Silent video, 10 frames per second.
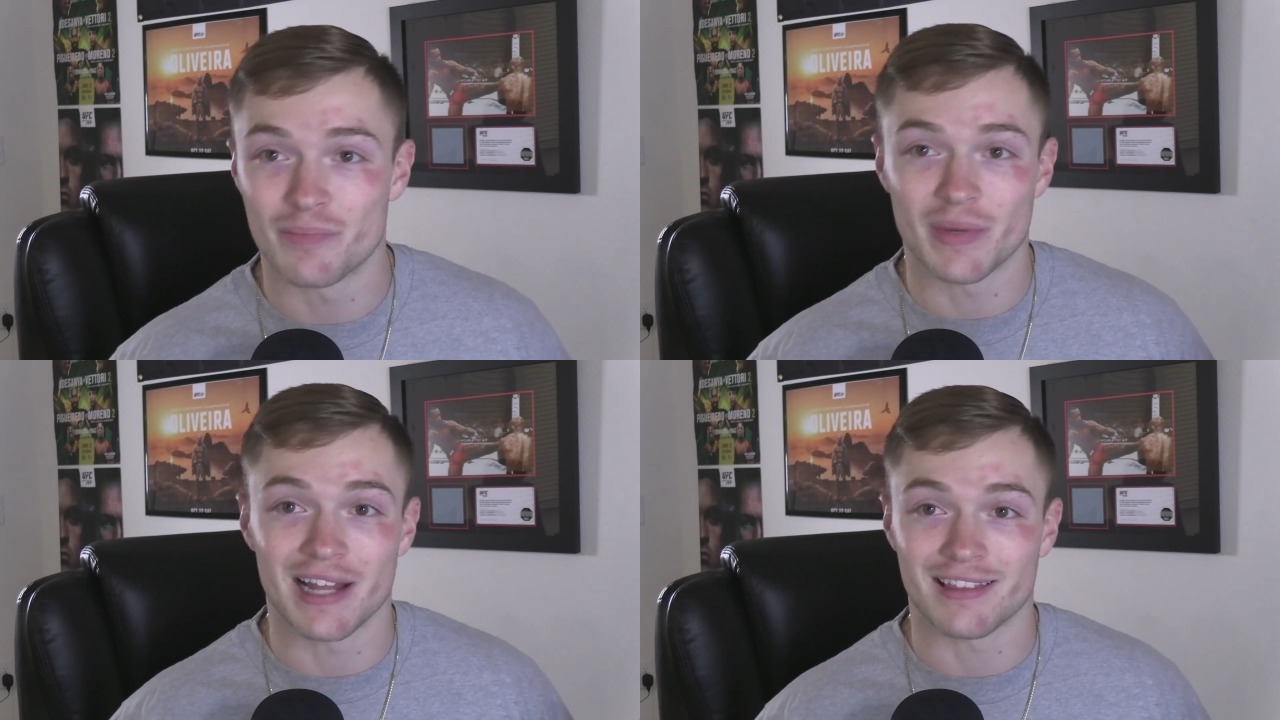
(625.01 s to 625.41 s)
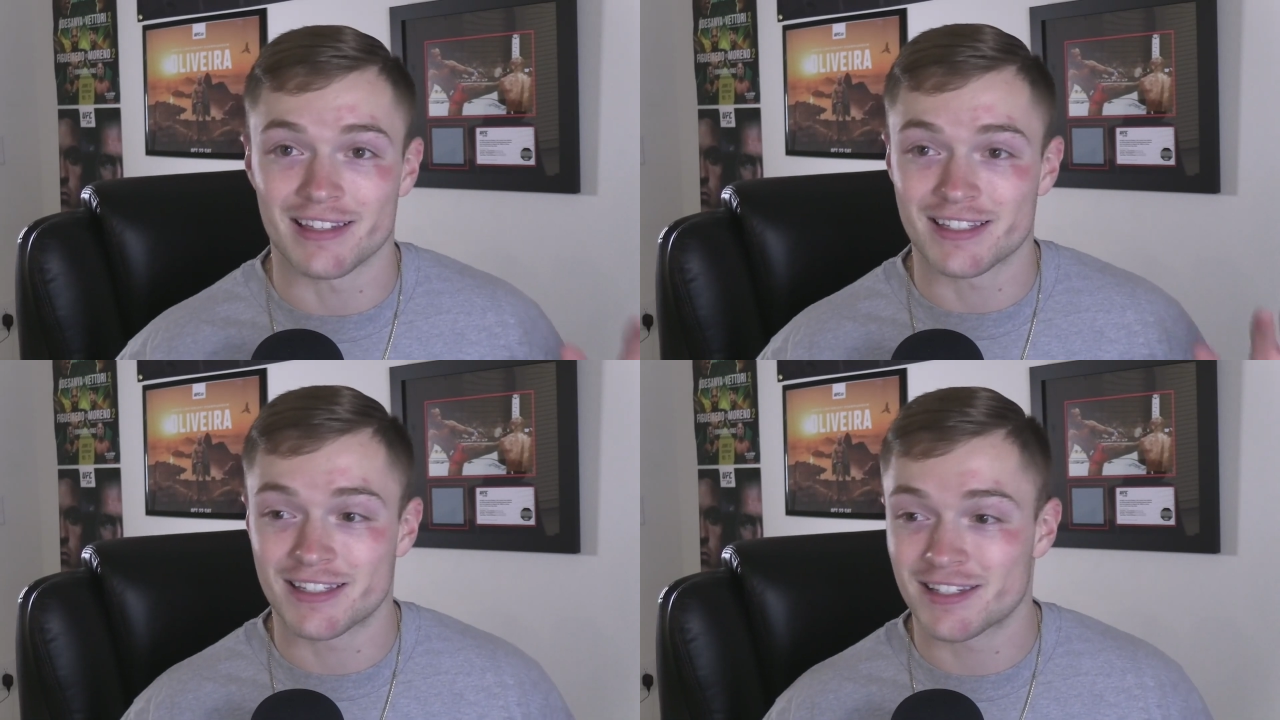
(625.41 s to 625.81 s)
But at
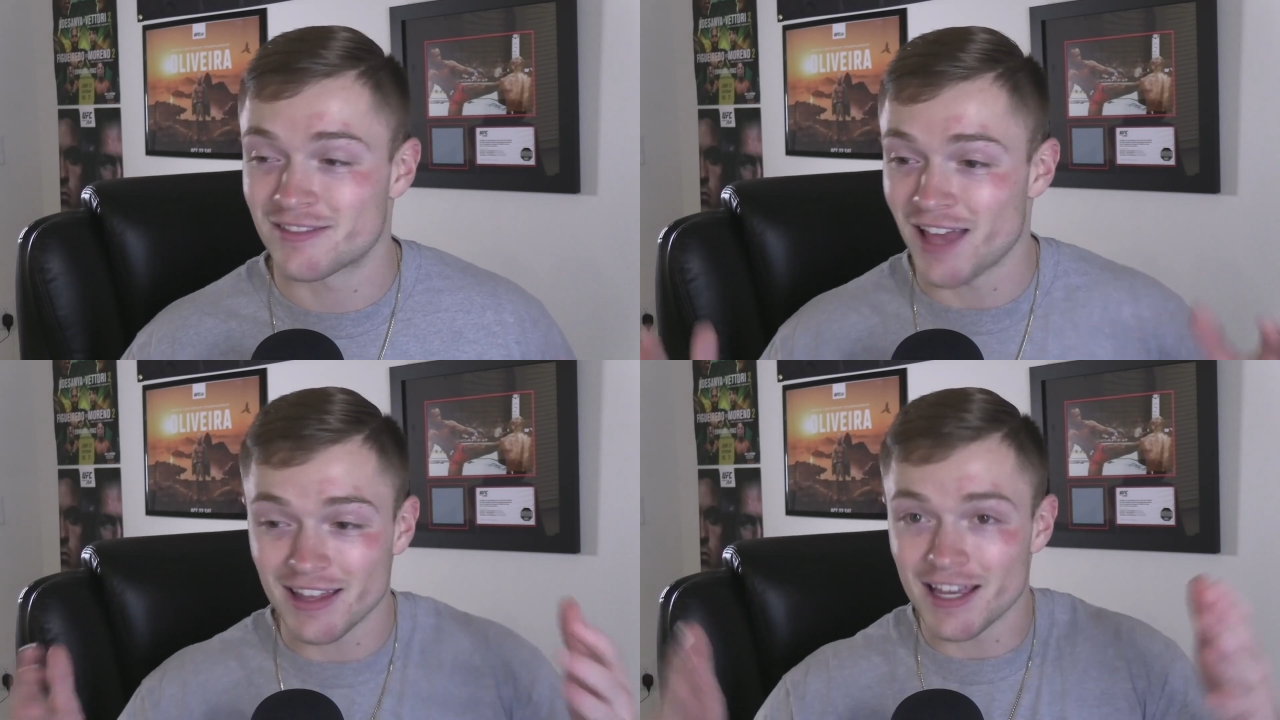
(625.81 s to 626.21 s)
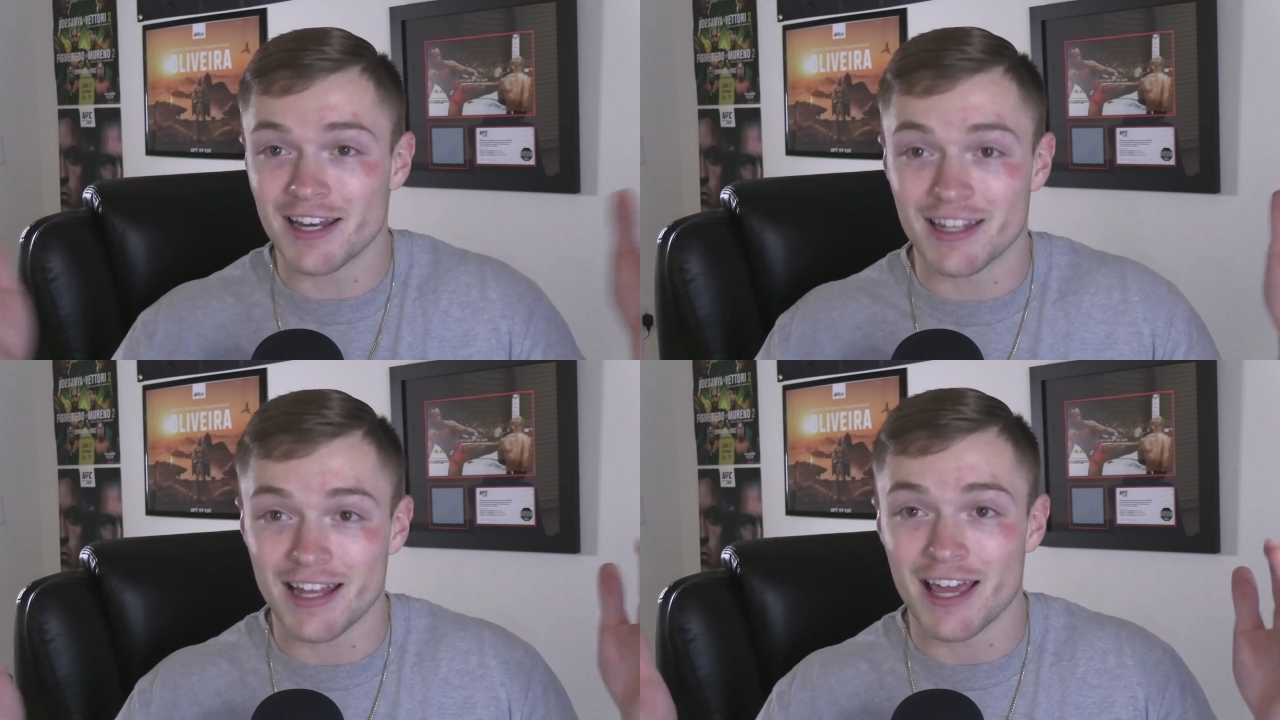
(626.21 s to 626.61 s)
the end of
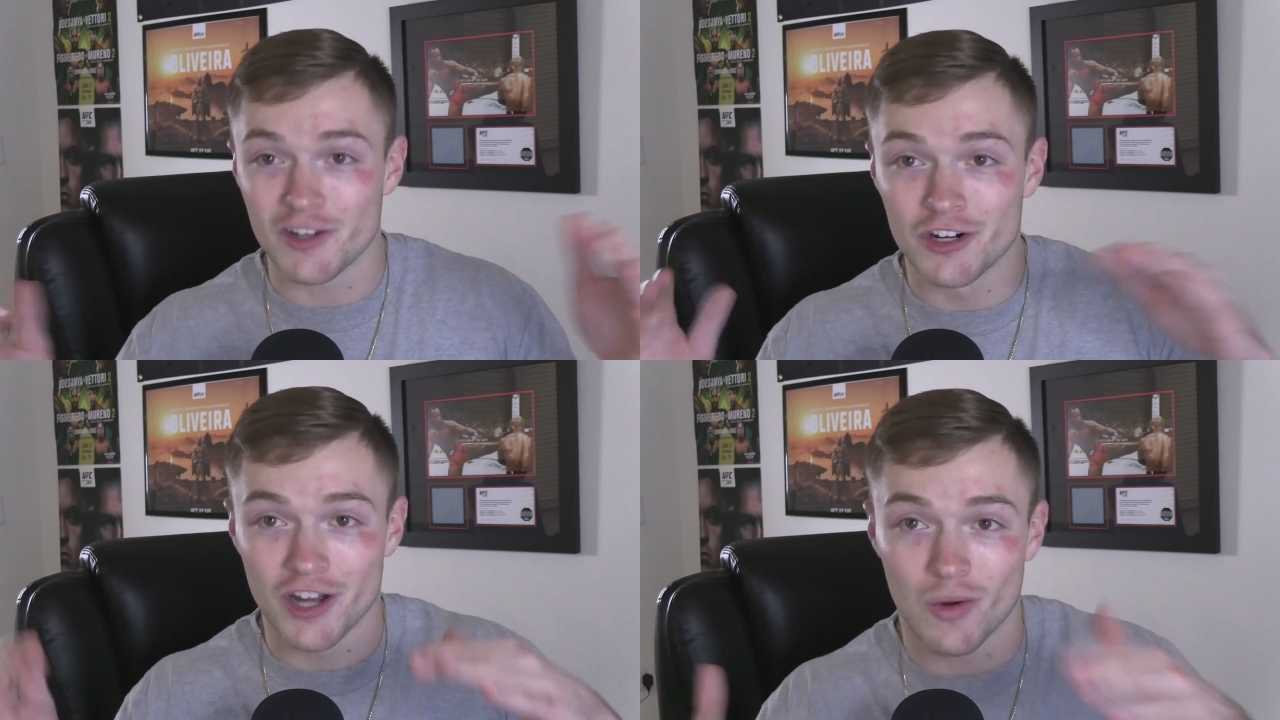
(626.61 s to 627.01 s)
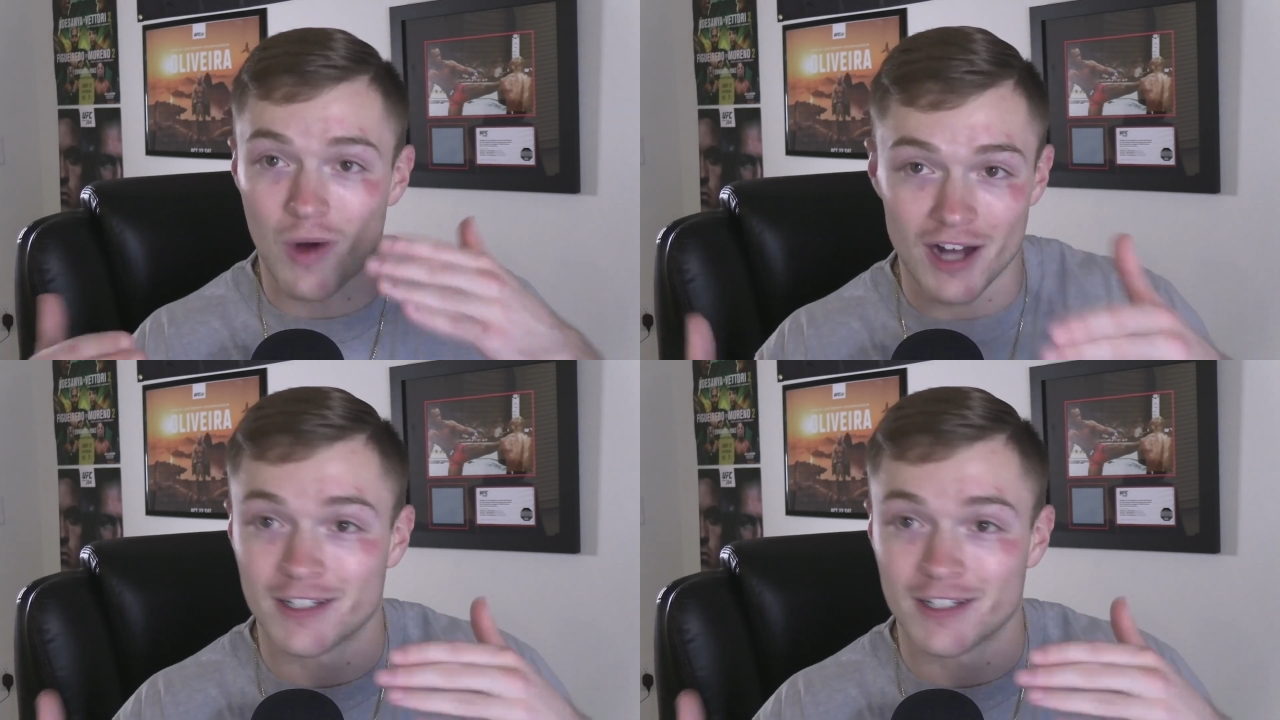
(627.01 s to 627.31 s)
the day, you're going to watch